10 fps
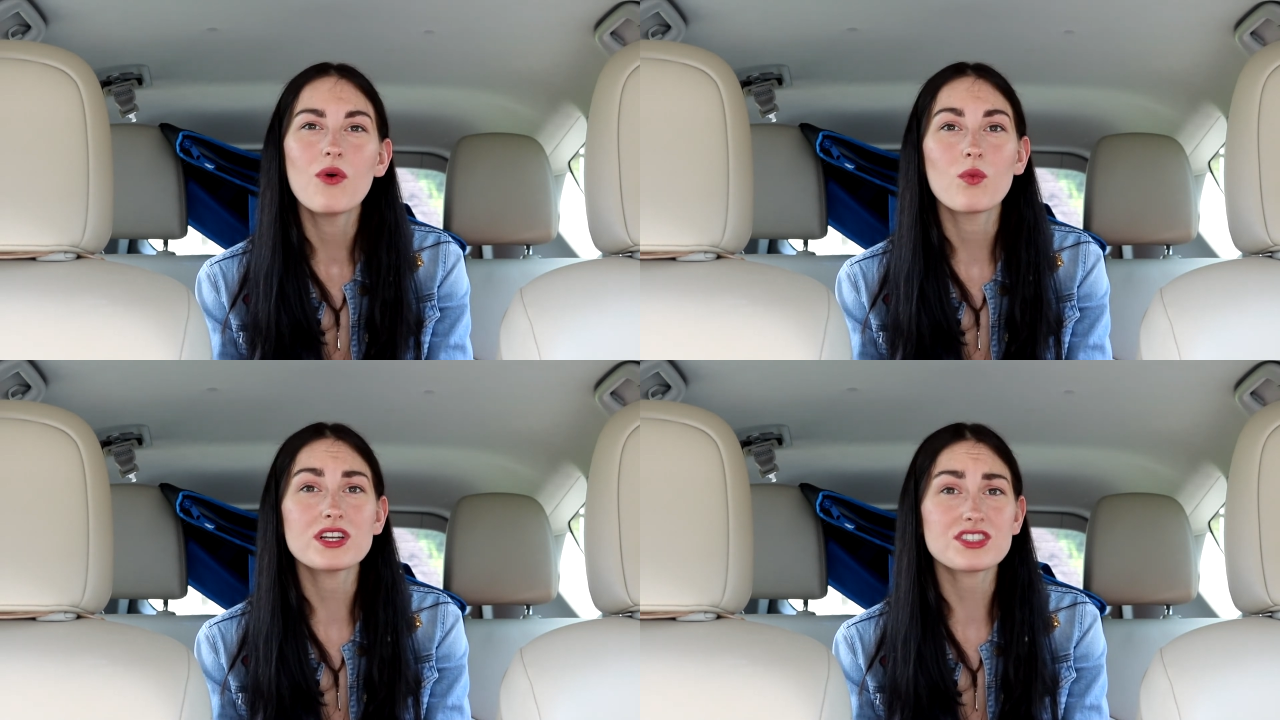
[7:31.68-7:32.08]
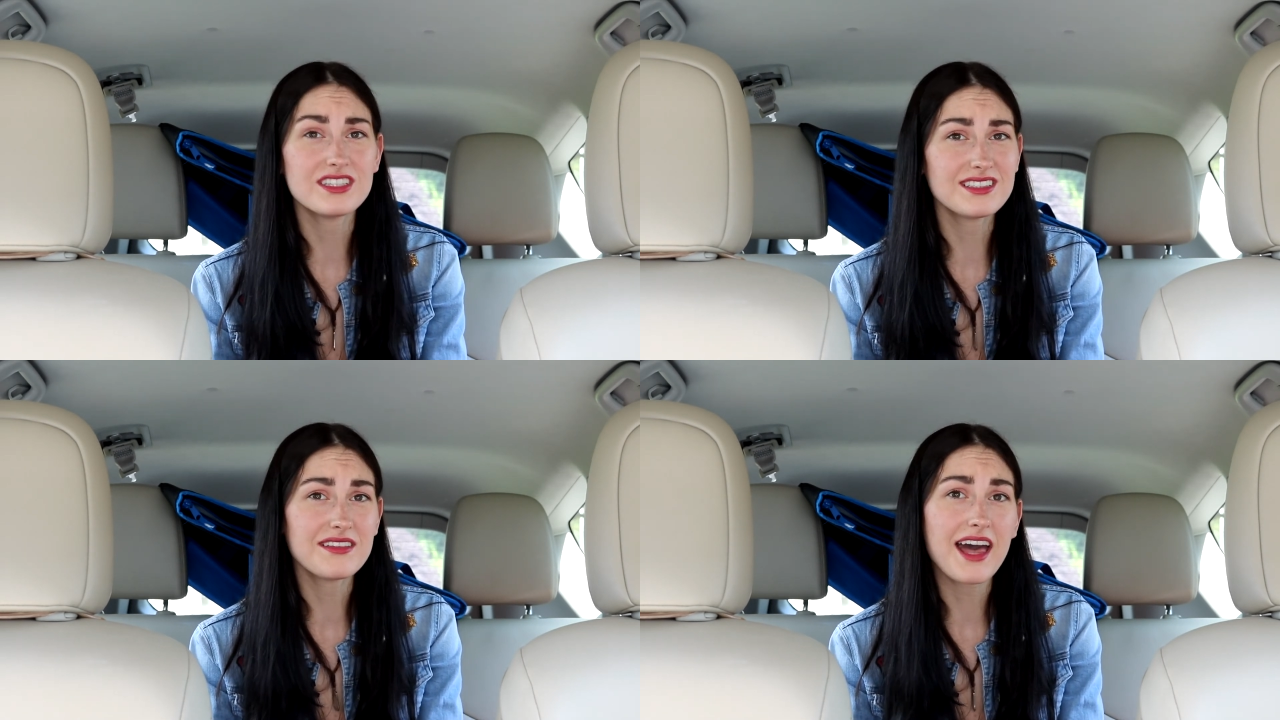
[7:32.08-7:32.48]
which
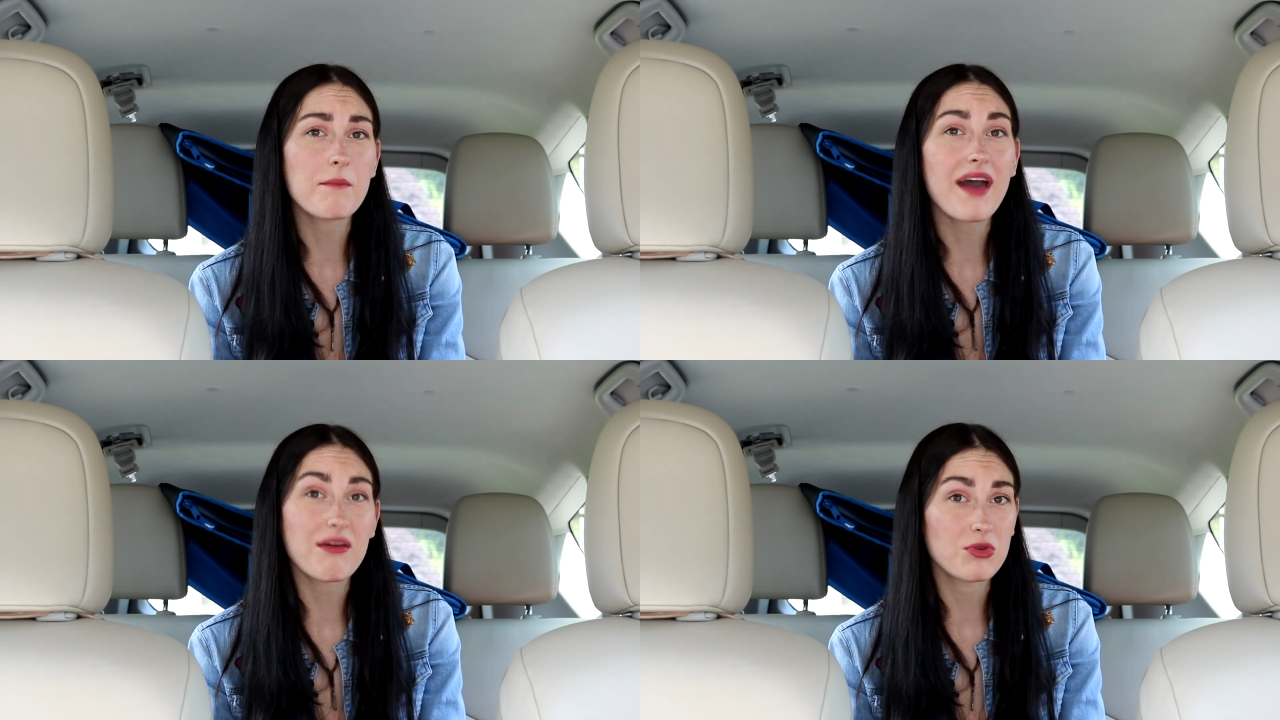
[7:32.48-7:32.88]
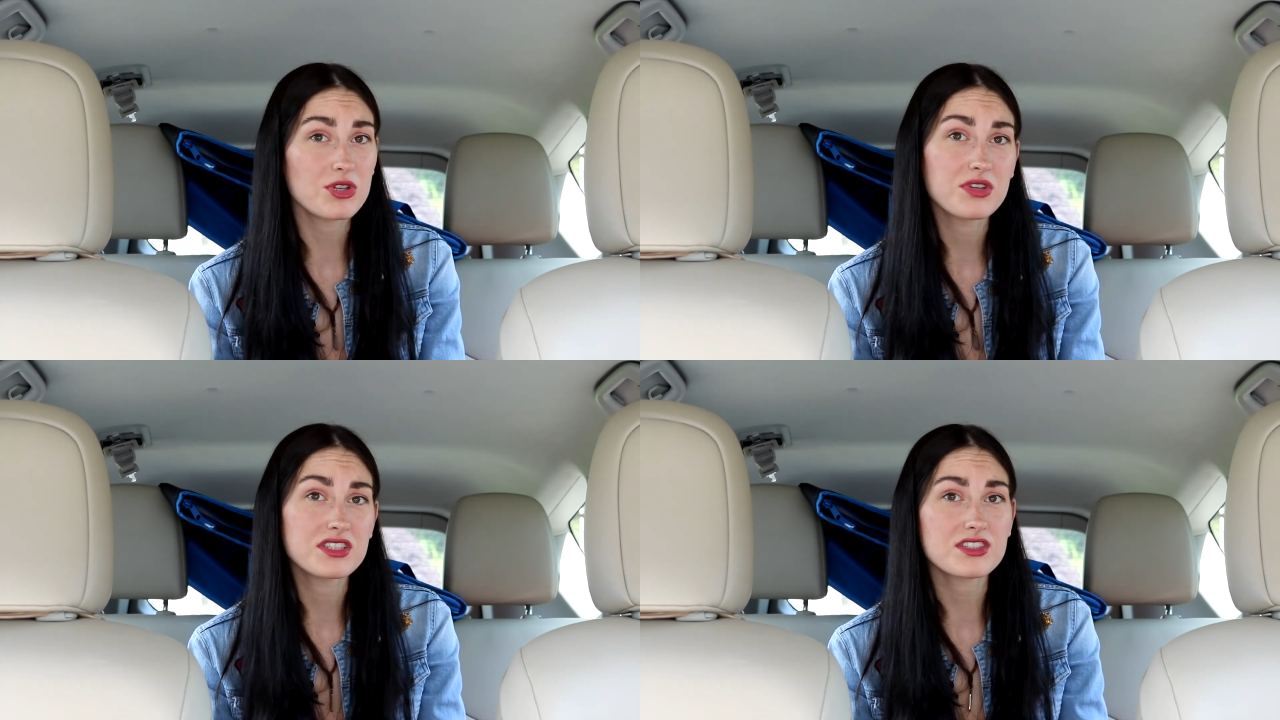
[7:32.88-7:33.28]
isn't that bad
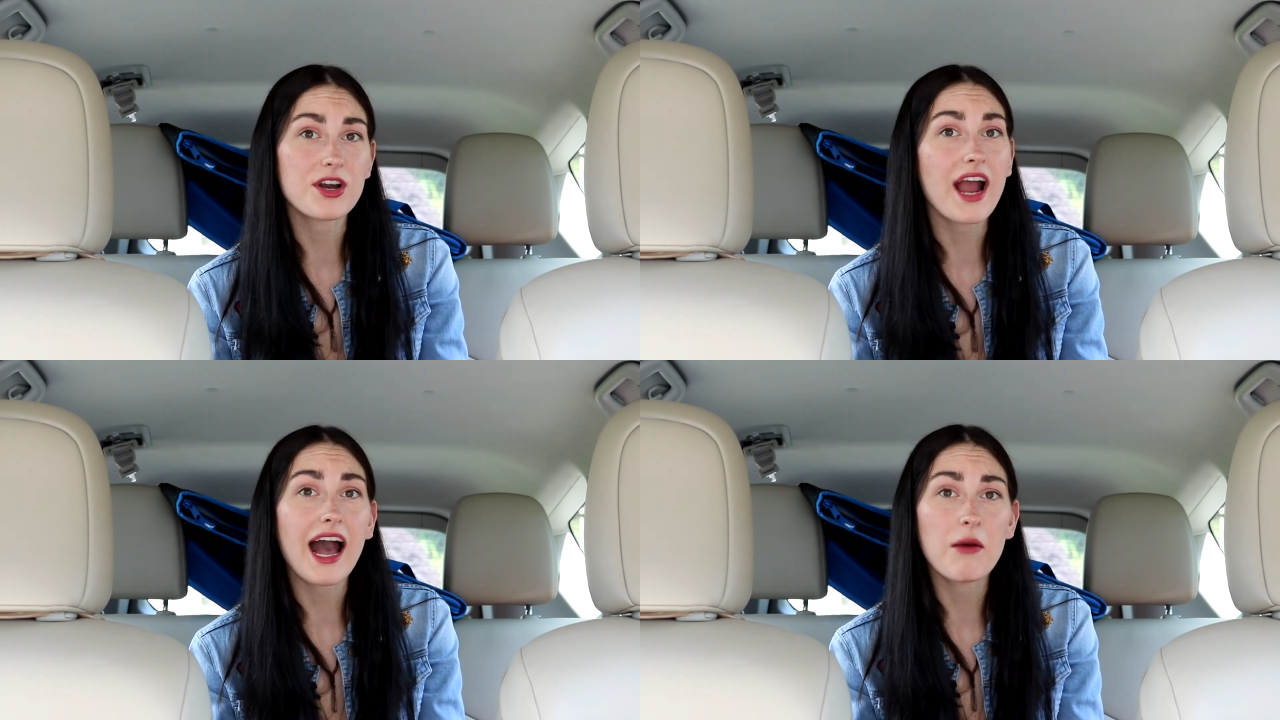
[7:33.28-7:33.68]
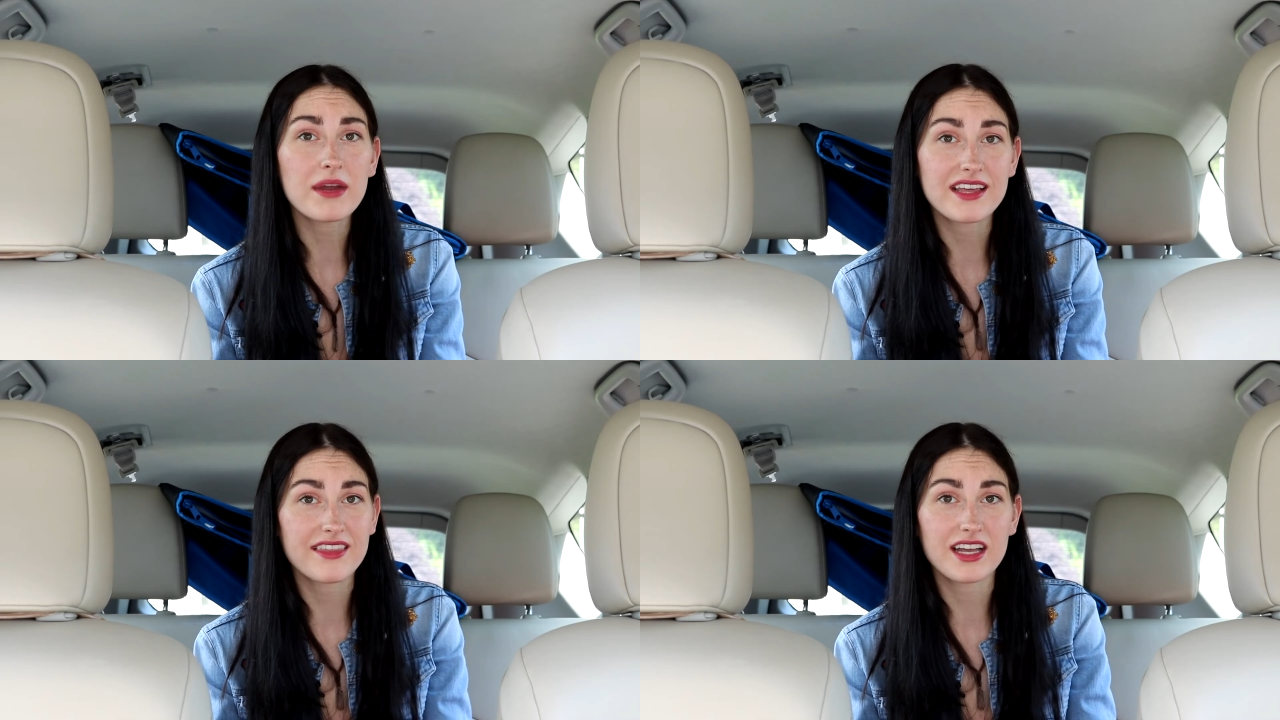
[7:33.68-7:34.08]
when you consider how
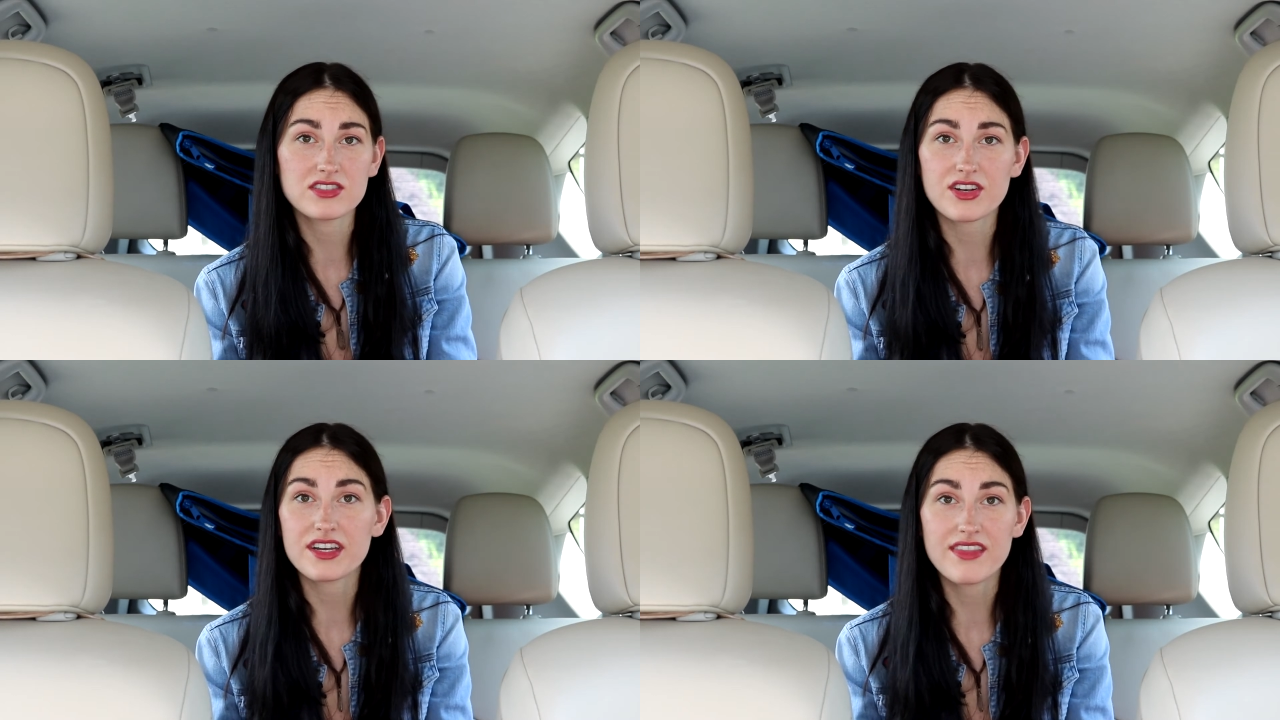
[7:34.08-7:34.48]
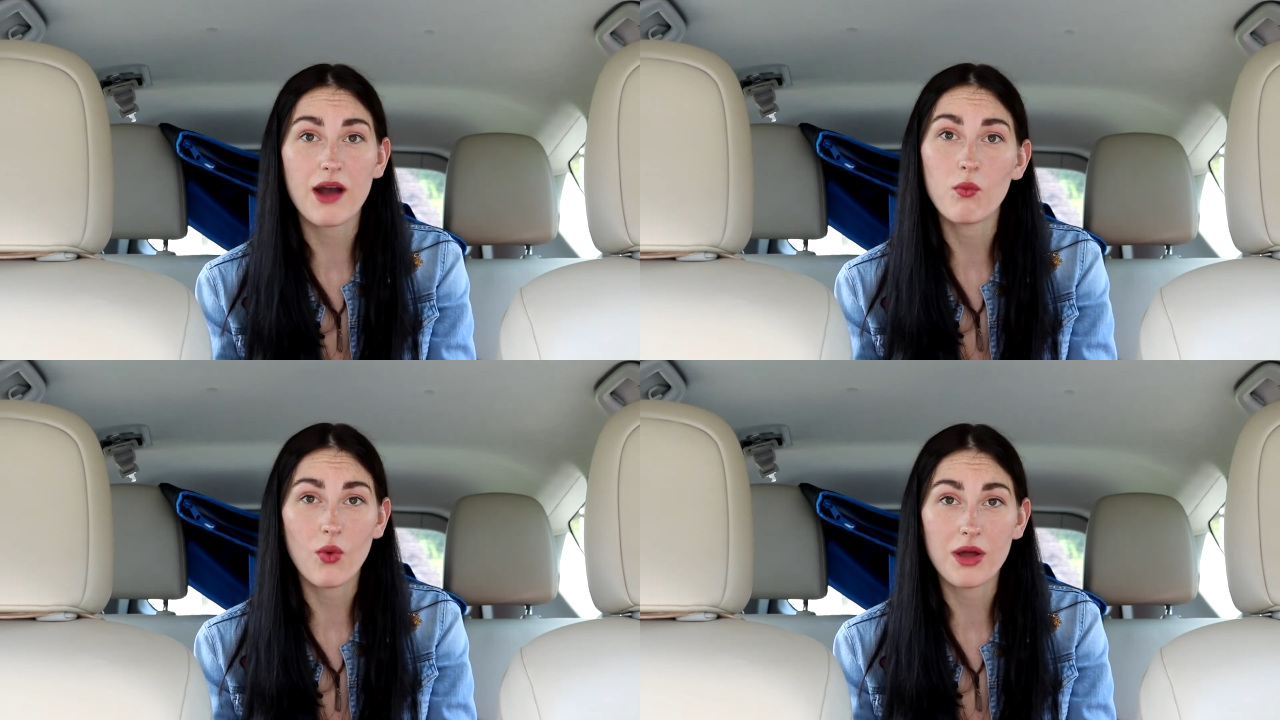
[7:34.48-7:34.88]
many things are in
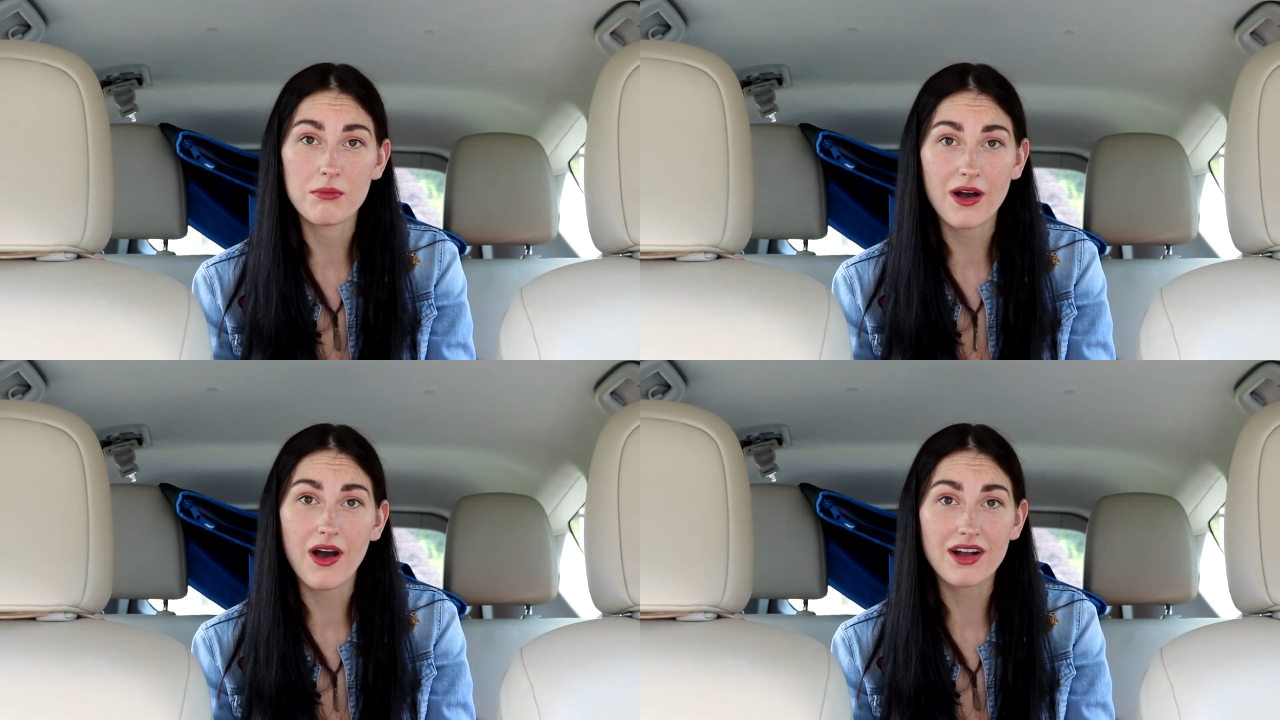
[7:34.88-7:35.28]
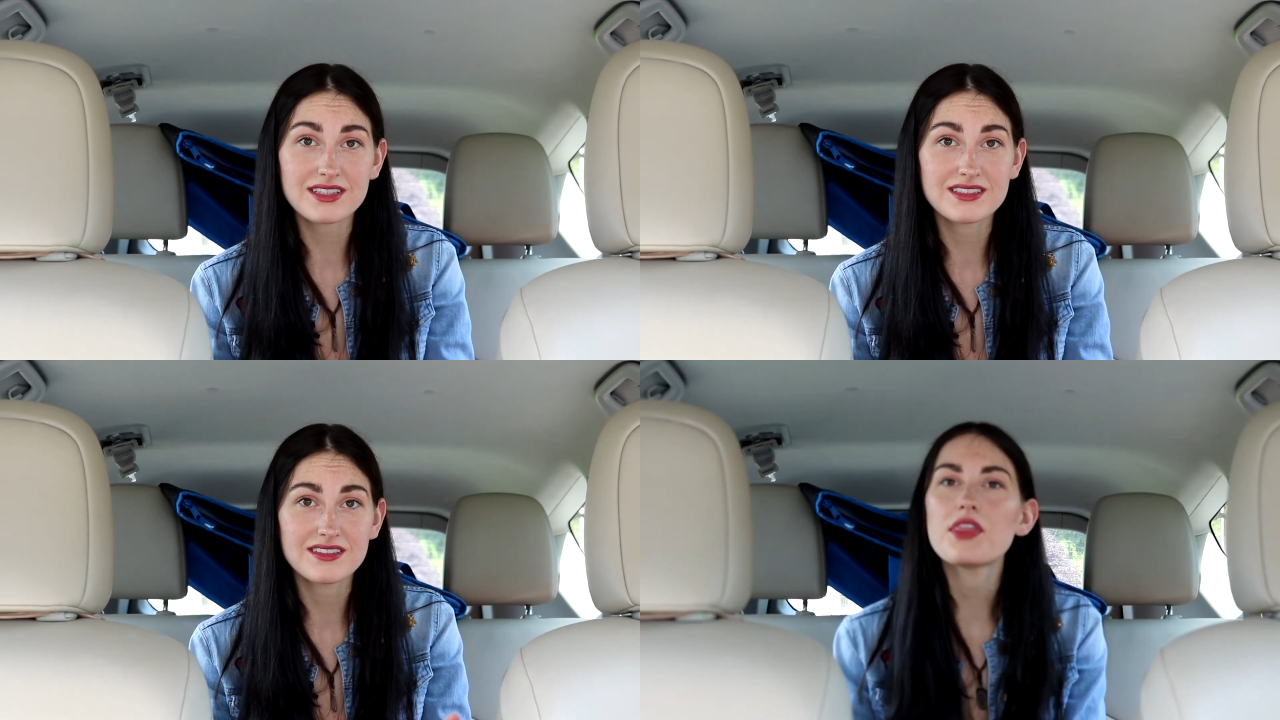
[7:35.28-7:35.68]
that one box.